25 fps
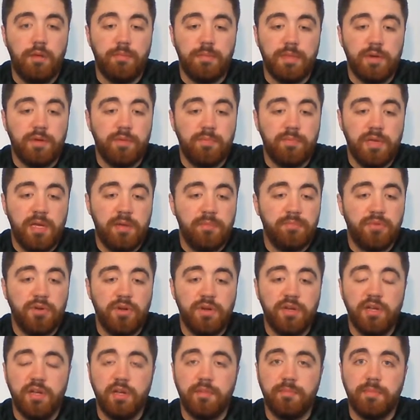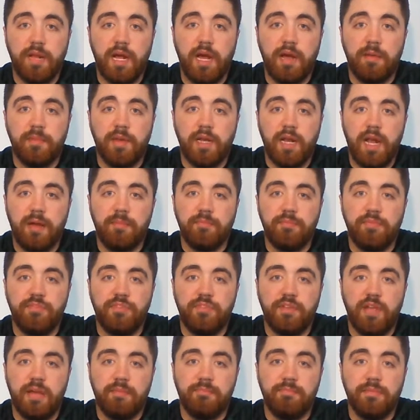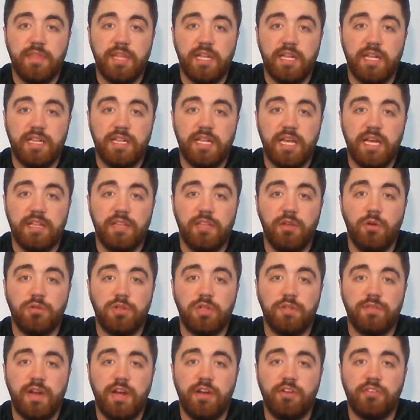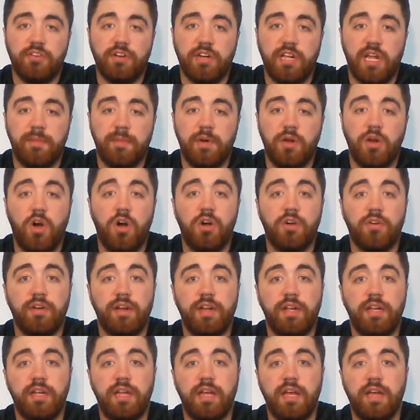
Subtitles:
They were playing pretty good, but I mean, I'm thinking that the Oakland Raiders are going to come out hungry